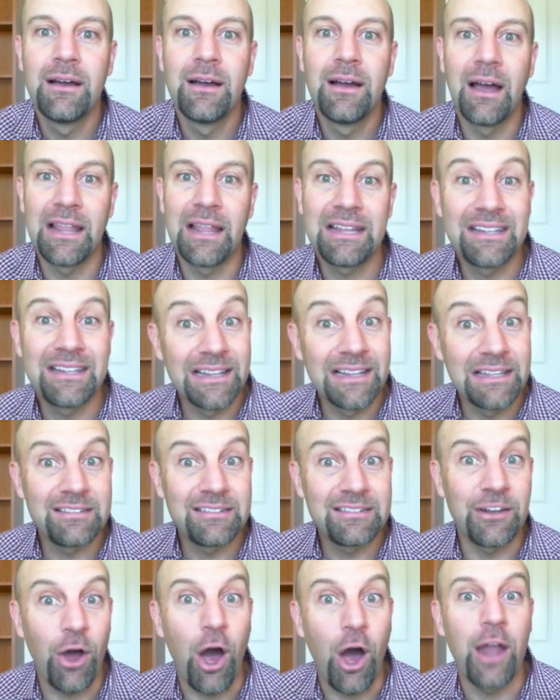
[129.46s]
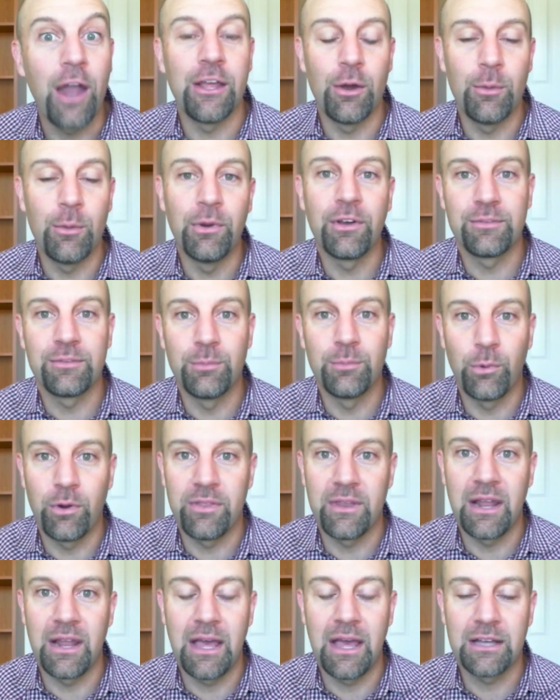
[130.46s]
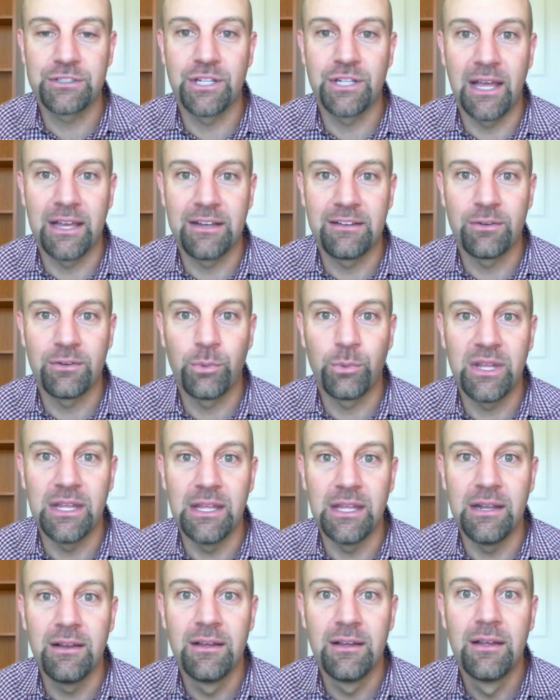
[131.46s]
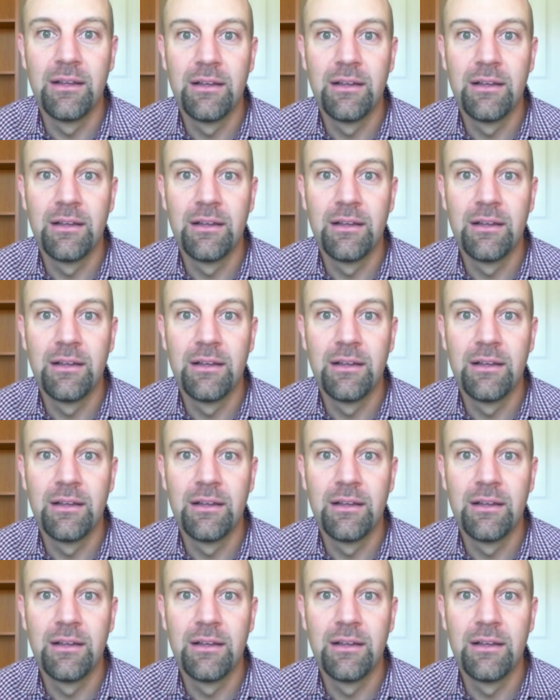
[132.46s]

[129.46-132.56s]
I like to listen to audiobooks more than I actually like to read.